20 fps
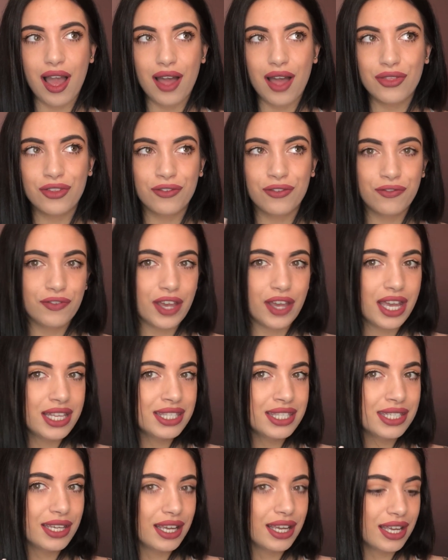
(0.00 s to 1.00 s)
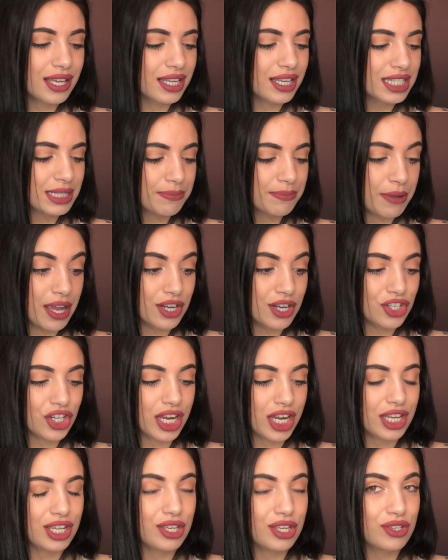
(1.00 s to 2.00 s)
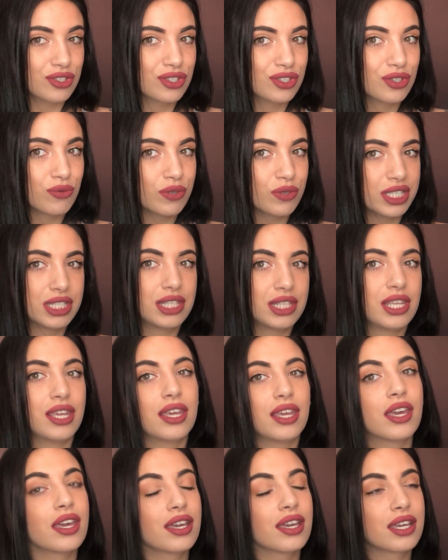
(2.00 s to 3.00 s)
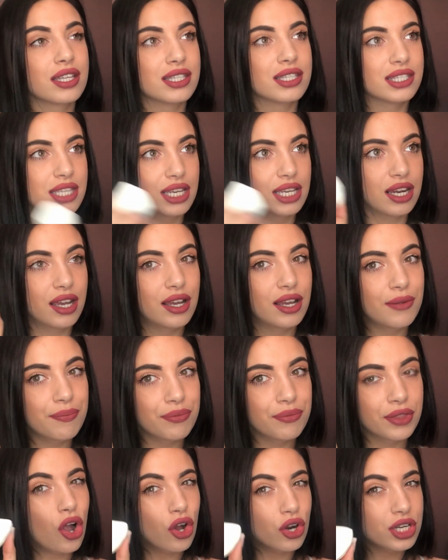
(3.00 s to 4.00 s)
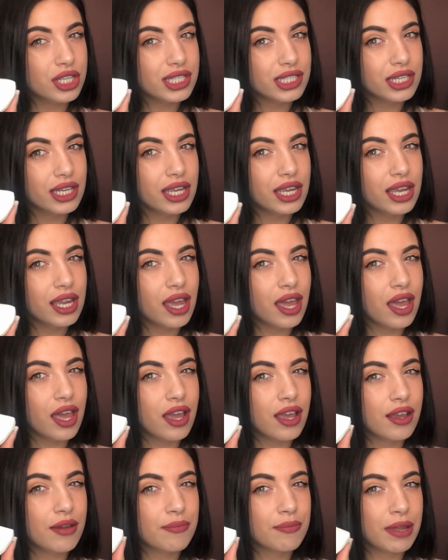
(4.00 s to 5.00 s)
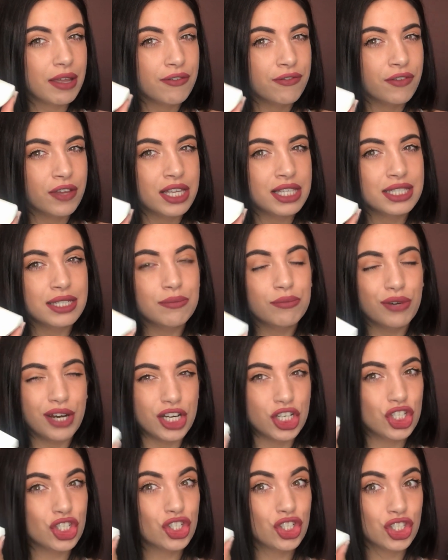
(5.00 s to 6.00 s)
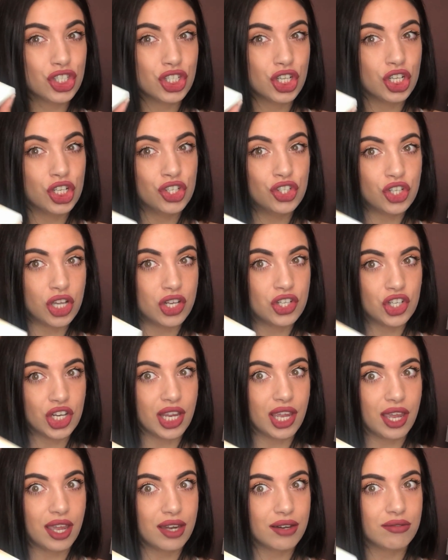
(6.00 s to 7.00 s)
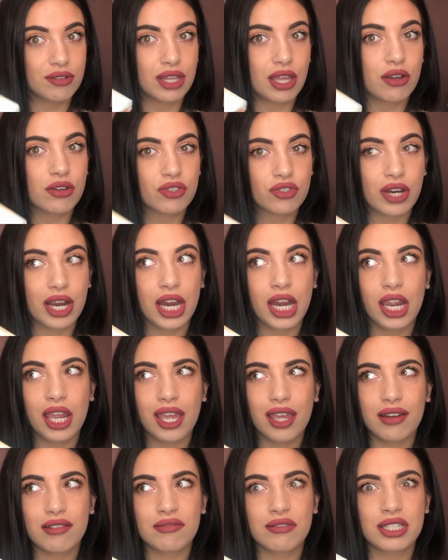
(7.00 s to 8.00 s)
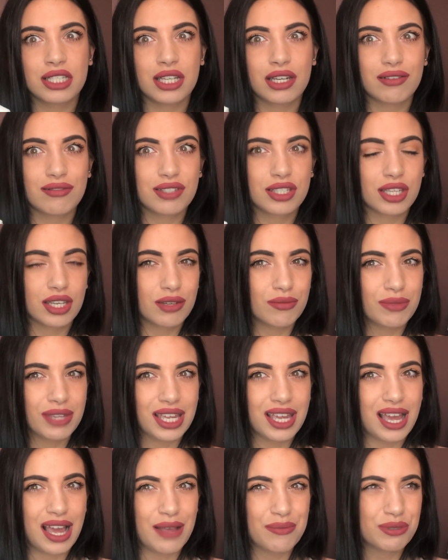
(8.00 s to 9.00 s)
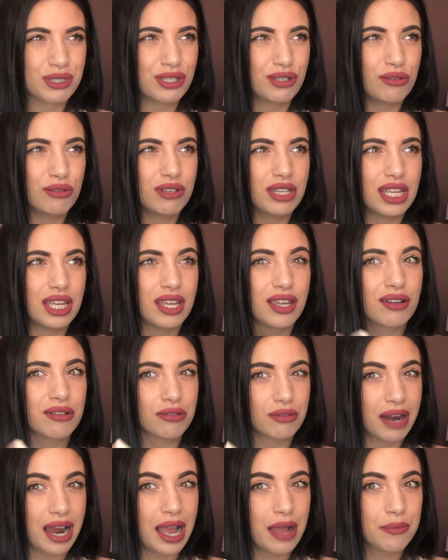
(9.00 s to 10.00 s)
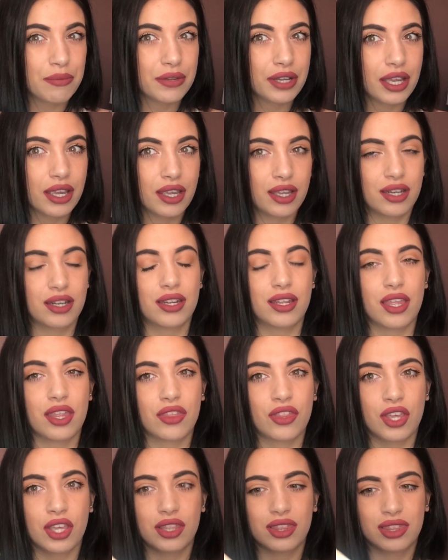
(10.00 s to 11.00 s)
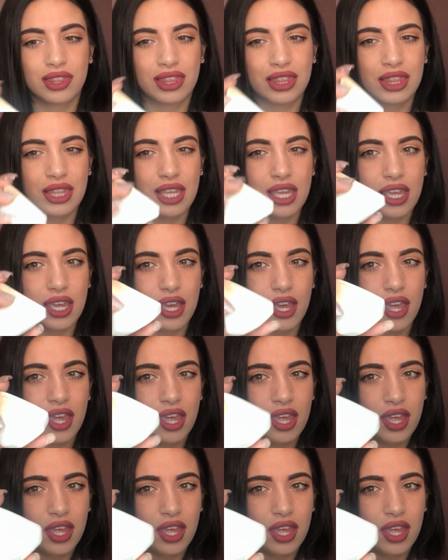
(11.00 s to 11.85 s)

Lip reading: The first sponge I used was the concealer. Honestly, my first impression just judging it without trying it was that it was going to be absolutely crap, and that the